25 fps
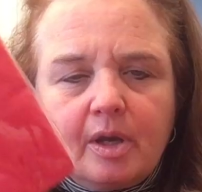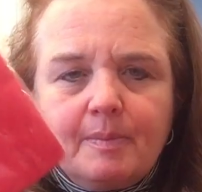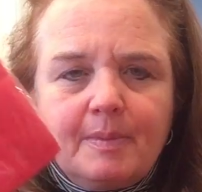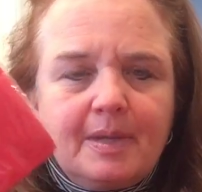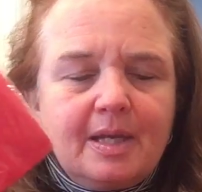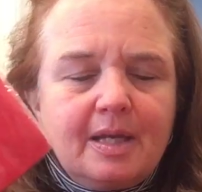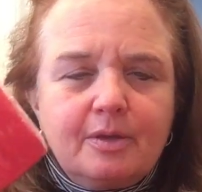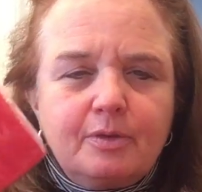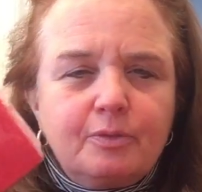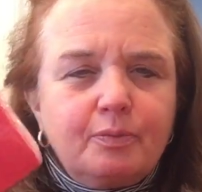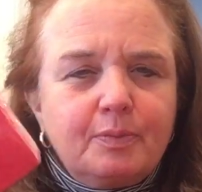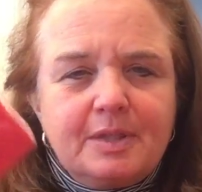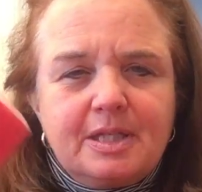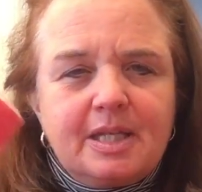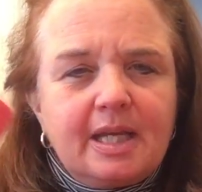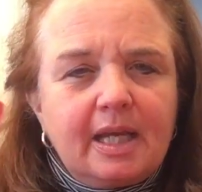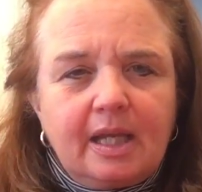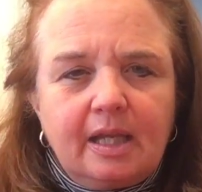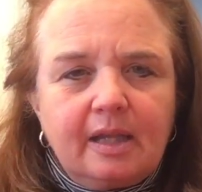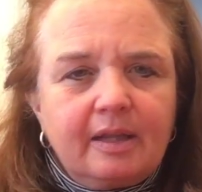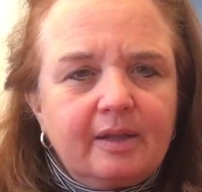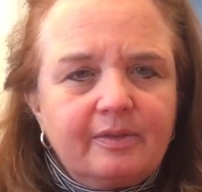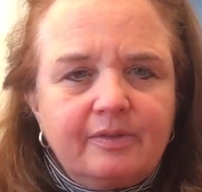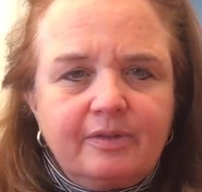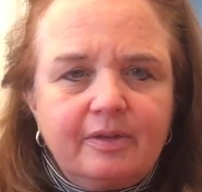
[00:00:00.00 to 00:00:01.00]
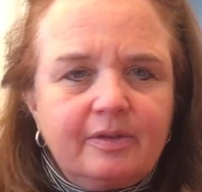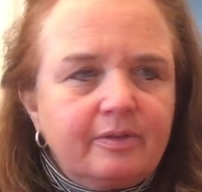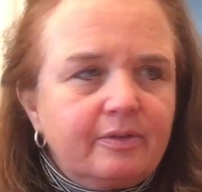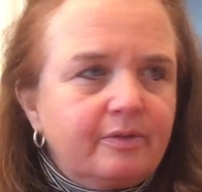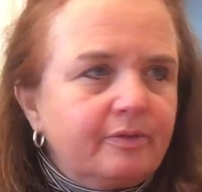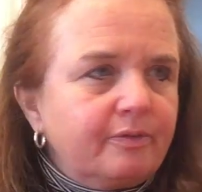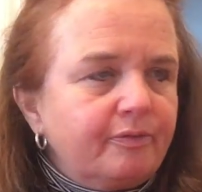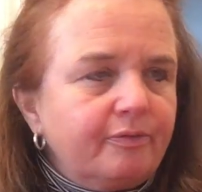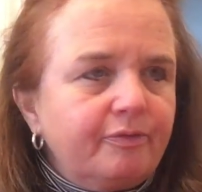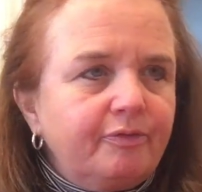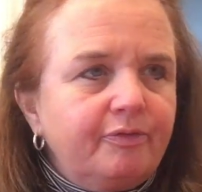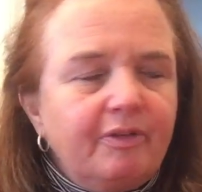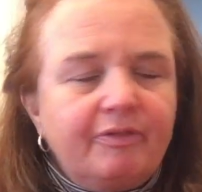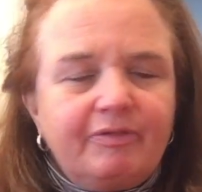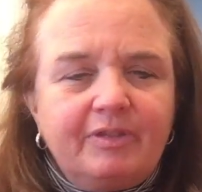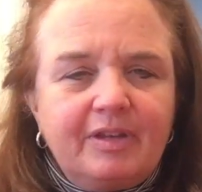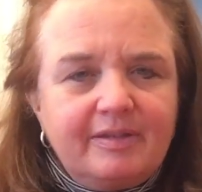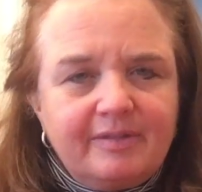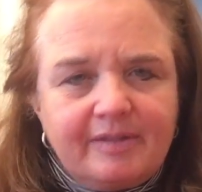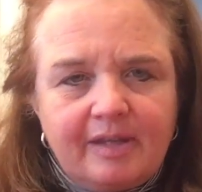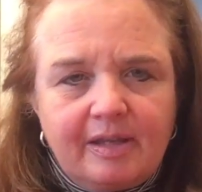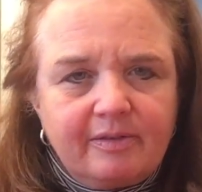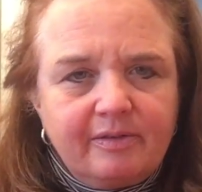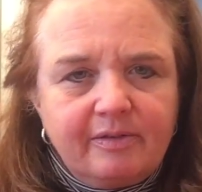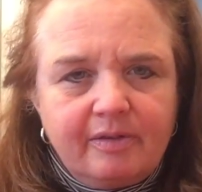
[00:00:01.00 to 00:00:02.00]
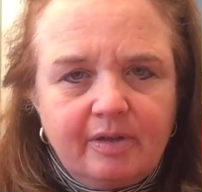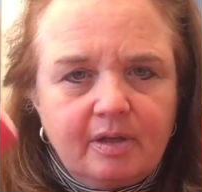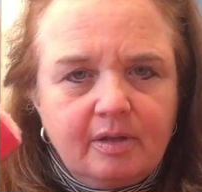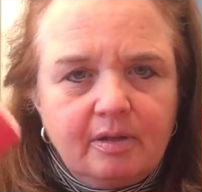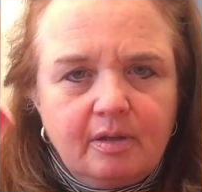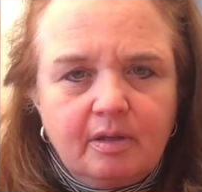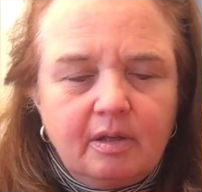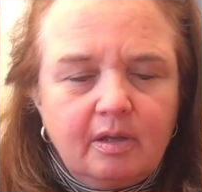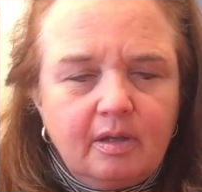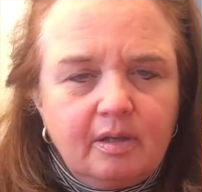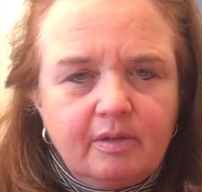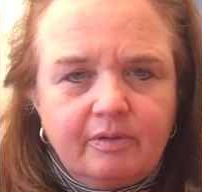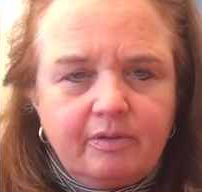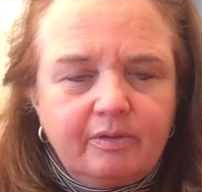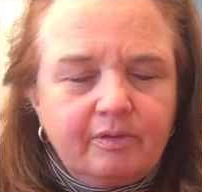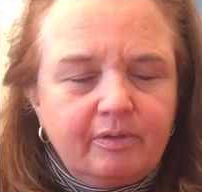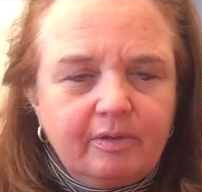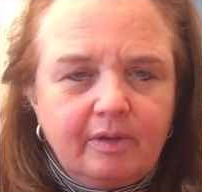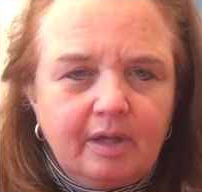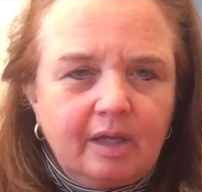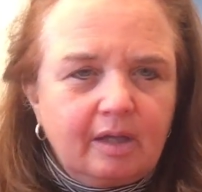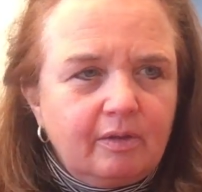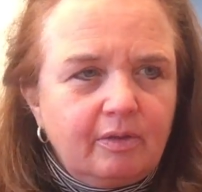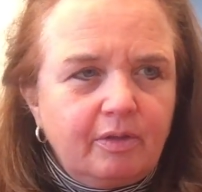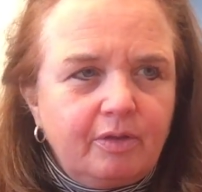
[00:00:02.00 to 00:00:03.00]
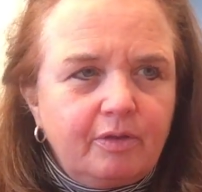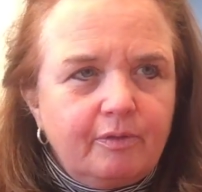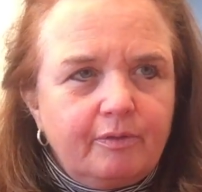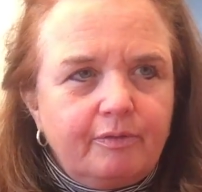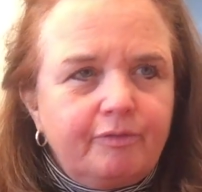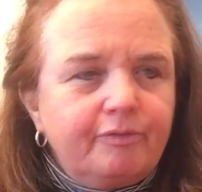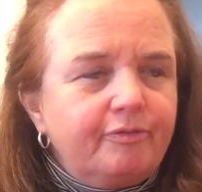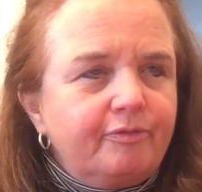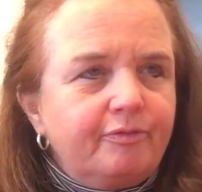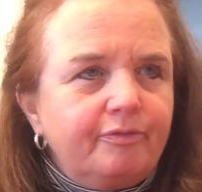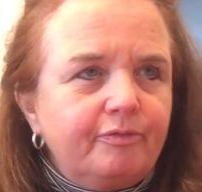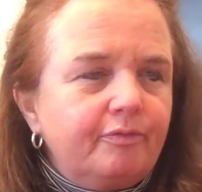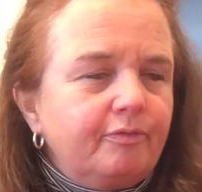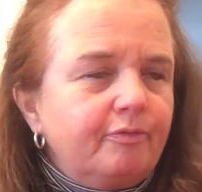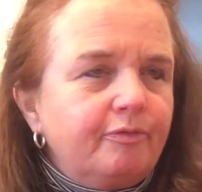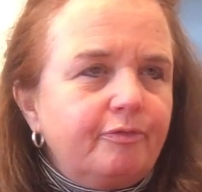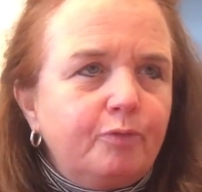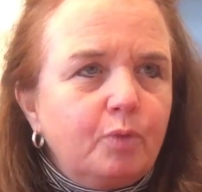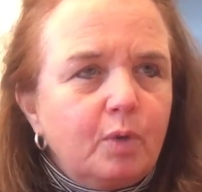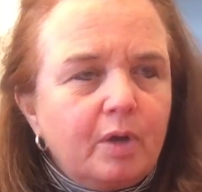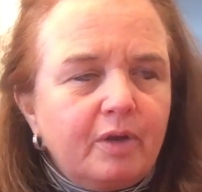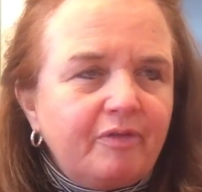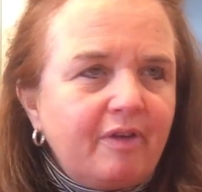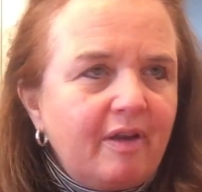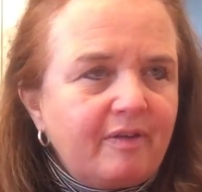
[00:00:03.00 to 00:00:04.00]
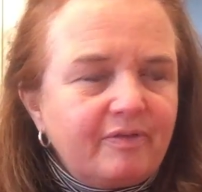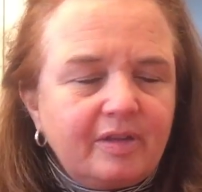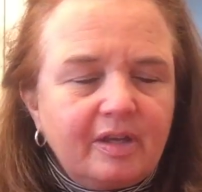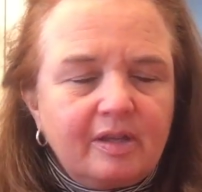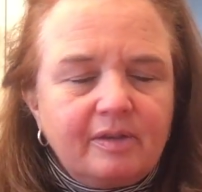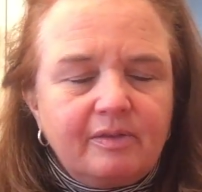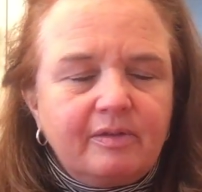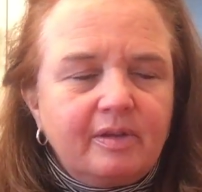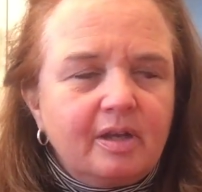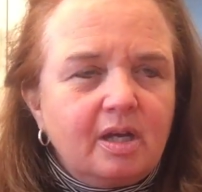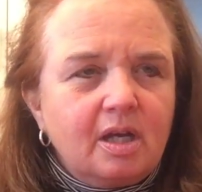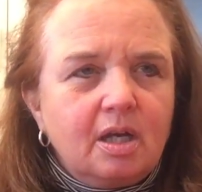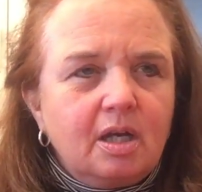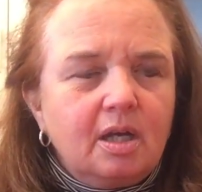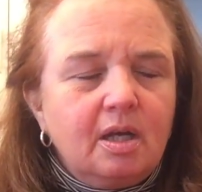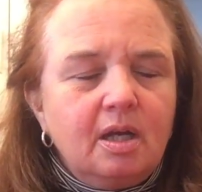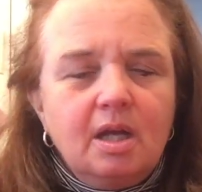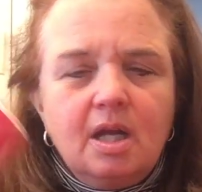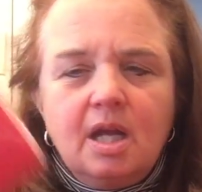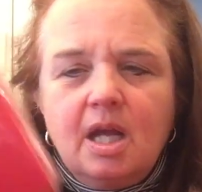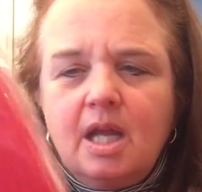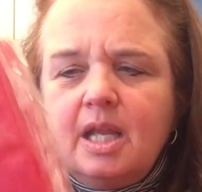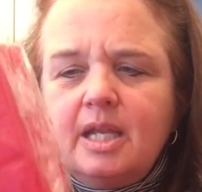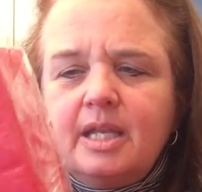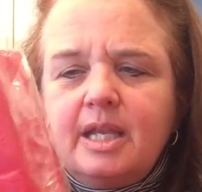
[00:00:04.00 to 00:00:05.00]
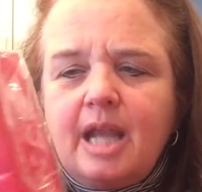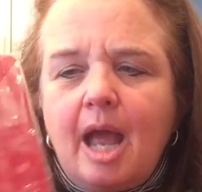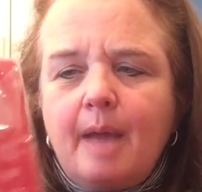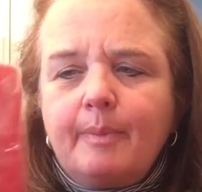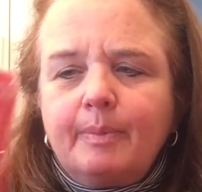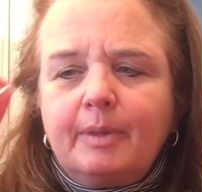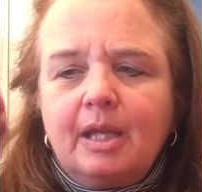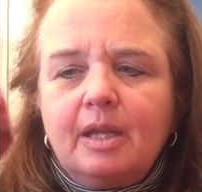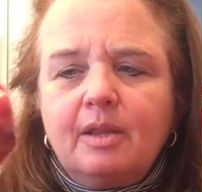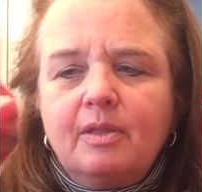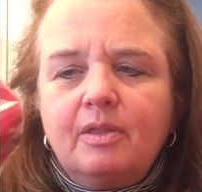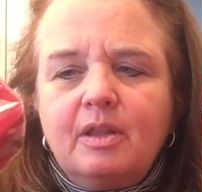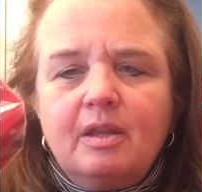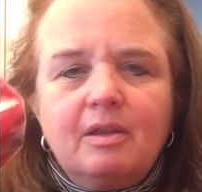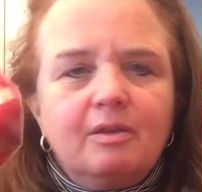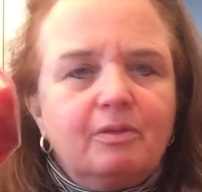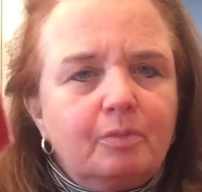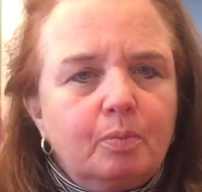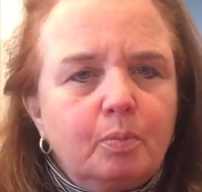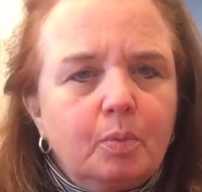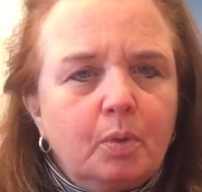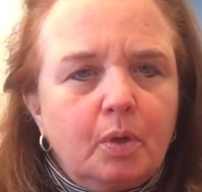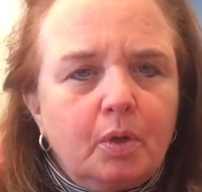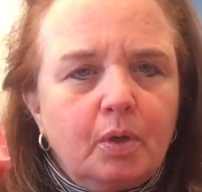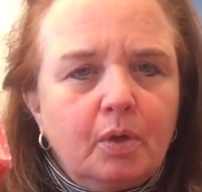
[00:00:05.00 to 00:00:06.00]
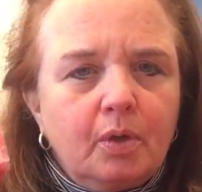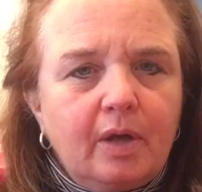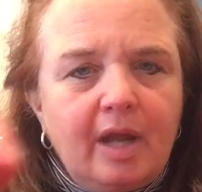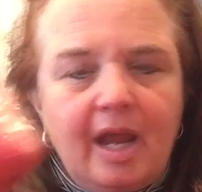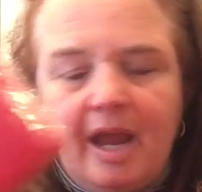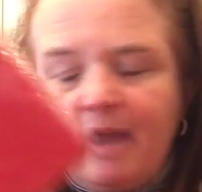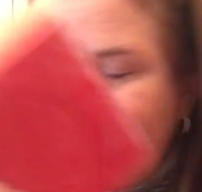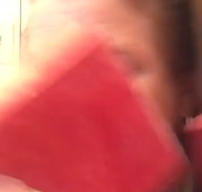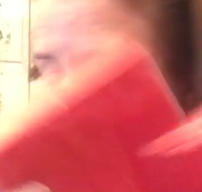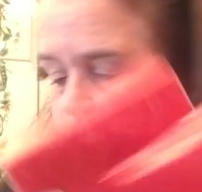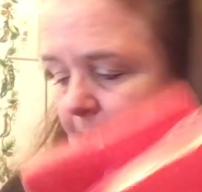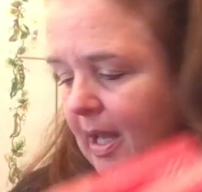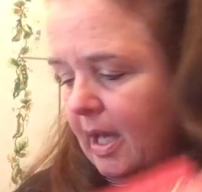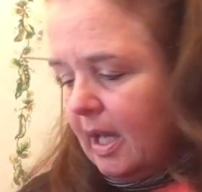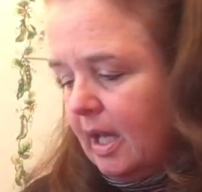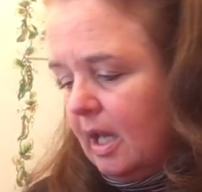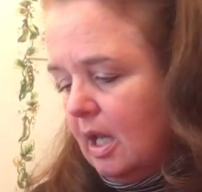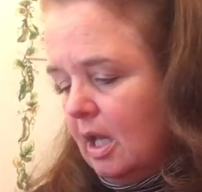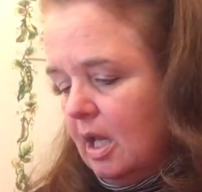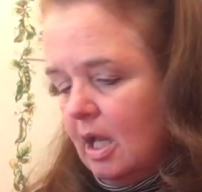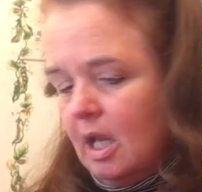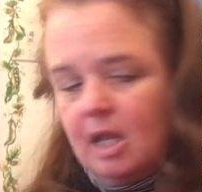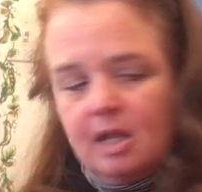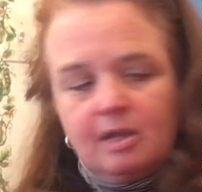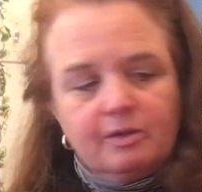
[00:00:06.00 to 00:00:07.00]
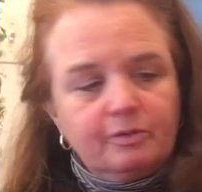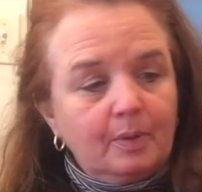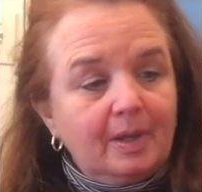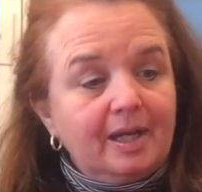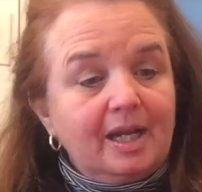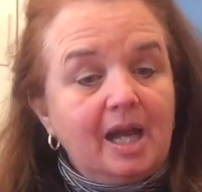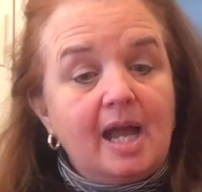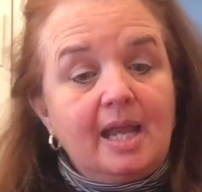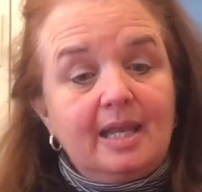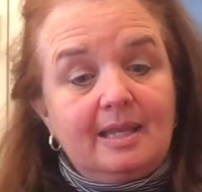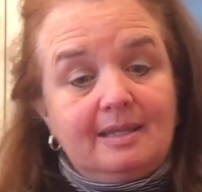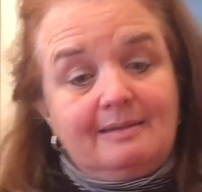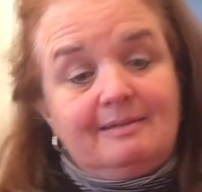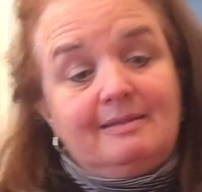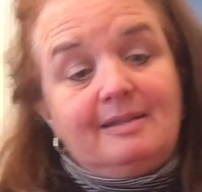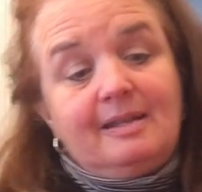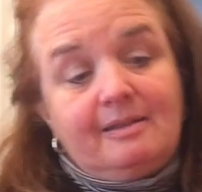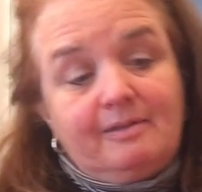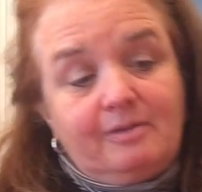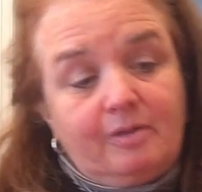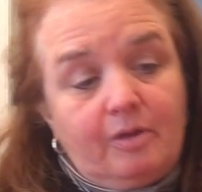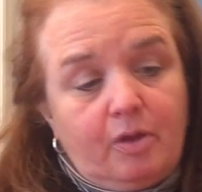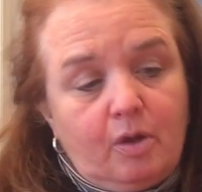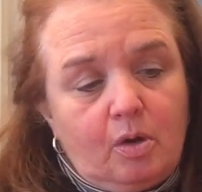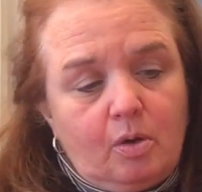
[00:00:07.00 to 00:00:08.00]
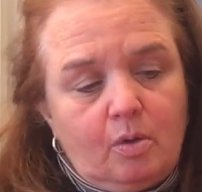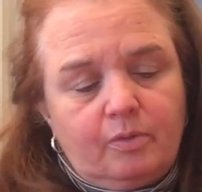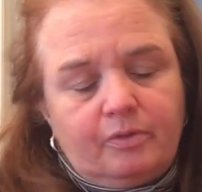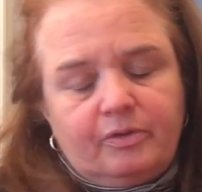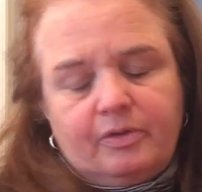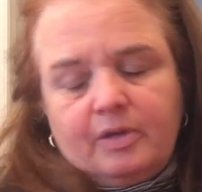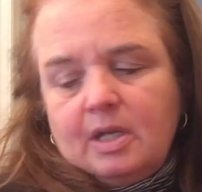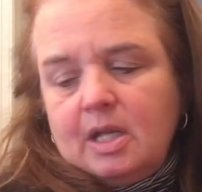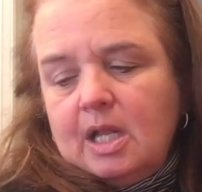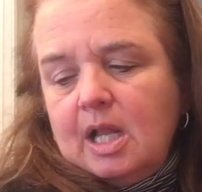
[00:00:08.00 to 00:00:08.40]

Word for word: I mean, it's ridiculous. It's 50 cents a, it's like 45 cents napkin. These were half a penny. So I got six of those.